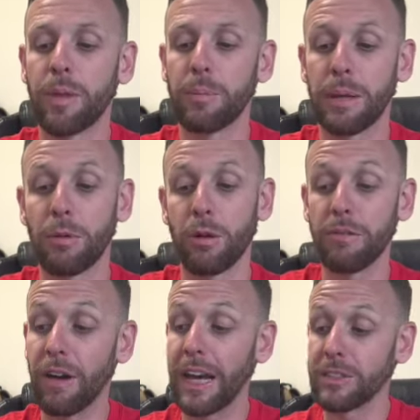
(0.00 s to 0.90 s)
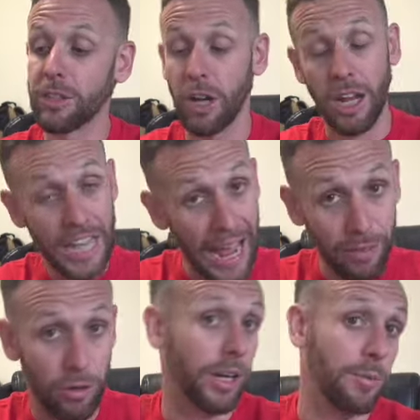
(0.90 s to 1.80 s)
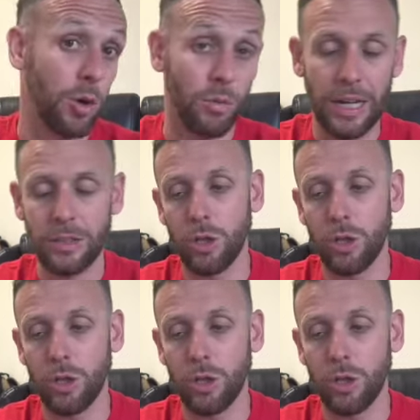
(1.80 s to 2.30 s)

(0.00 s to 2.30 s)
people are advised to not gather anymore, right?